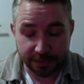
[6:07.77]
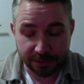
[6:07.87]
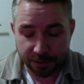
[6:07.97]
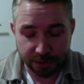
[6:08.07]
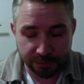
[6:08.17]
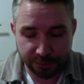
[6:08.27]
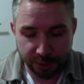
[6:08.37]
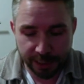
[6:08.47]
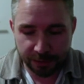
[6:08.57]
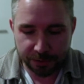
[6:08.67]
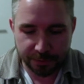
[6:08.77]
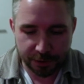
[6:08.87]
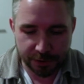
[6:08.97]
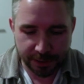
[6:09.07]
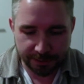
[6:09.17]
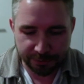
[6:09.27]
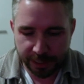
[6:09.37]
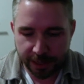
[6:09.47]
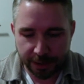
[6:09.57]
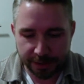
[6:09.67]
You know, free university, free
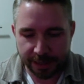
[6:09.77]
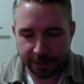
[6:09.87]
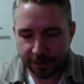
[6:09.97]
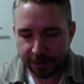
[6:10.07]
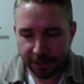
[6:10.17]
healthcare,